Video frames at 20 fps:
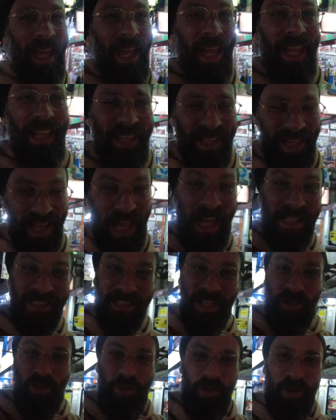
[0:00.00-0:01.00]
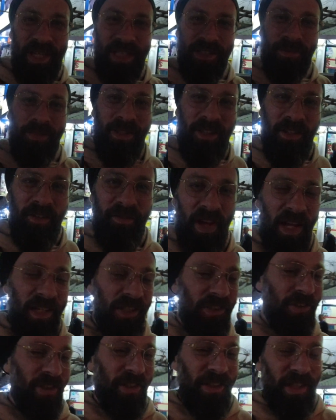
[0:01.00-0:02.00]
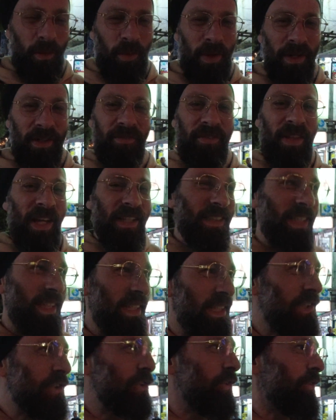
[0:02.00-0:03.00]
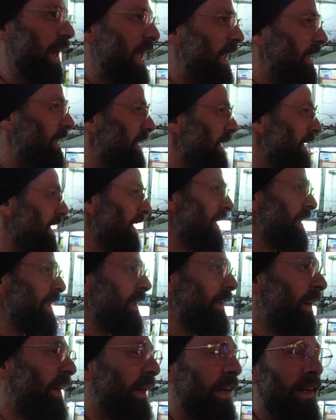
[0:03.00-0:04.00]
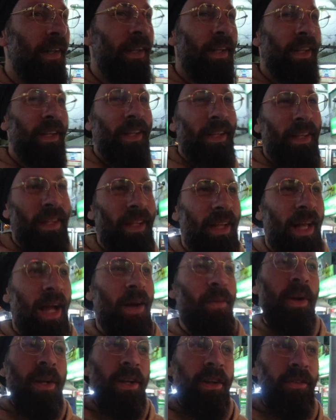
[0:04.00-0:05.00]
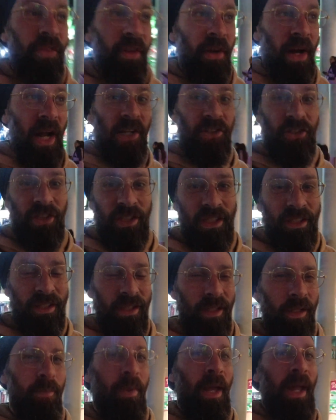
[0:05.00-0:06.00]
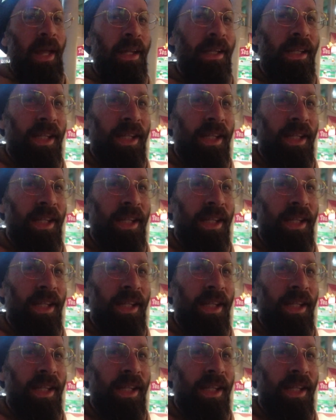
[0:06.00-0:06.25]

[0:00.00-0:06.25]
And I saw two kids with Nirvana shirts. I wonder if that's like a trend here, or I wonder if they're actually into the band.